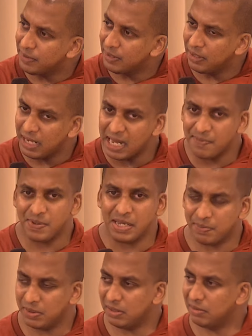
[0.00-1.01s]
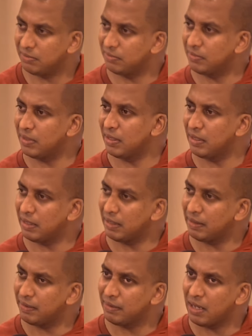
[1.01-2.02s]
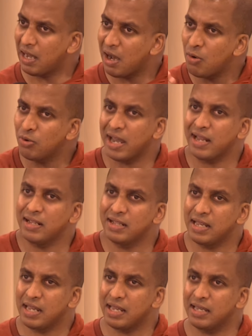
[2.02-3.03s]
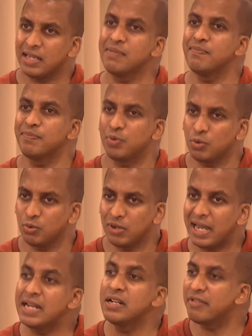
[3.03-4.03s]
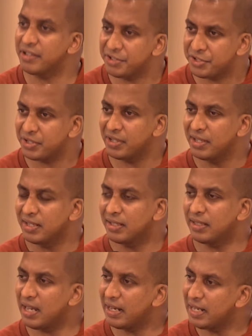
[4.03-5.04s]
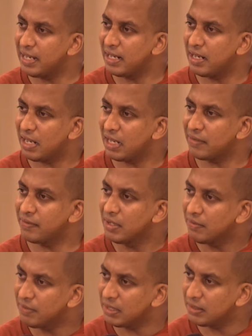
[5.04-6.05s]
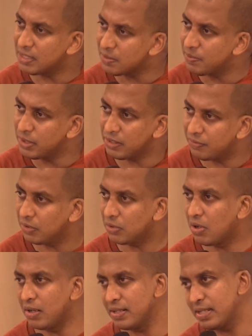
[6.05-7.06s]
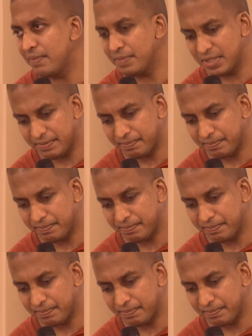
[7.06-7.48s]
lay people, how can they improve, enrich their daily life with this beautiful concept?